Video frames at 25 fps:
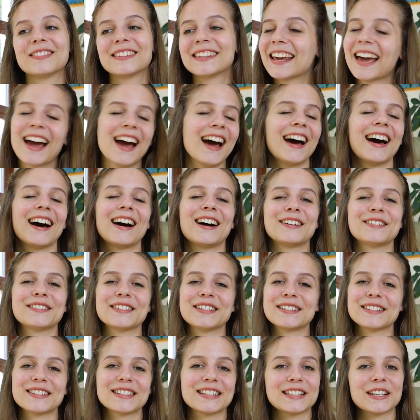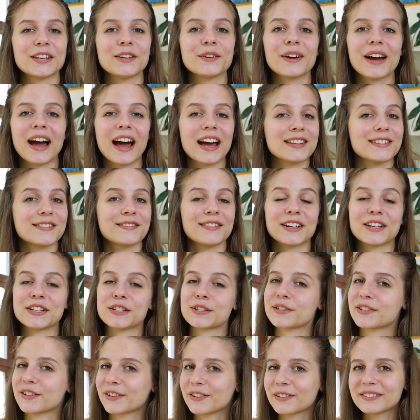yeah, I will see you guys very
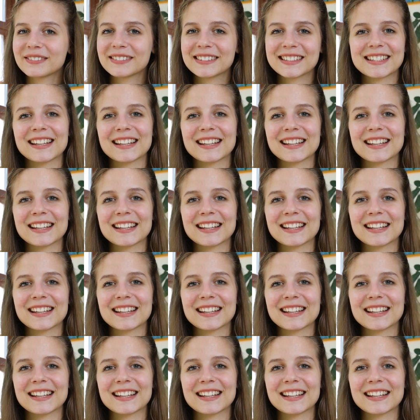soon.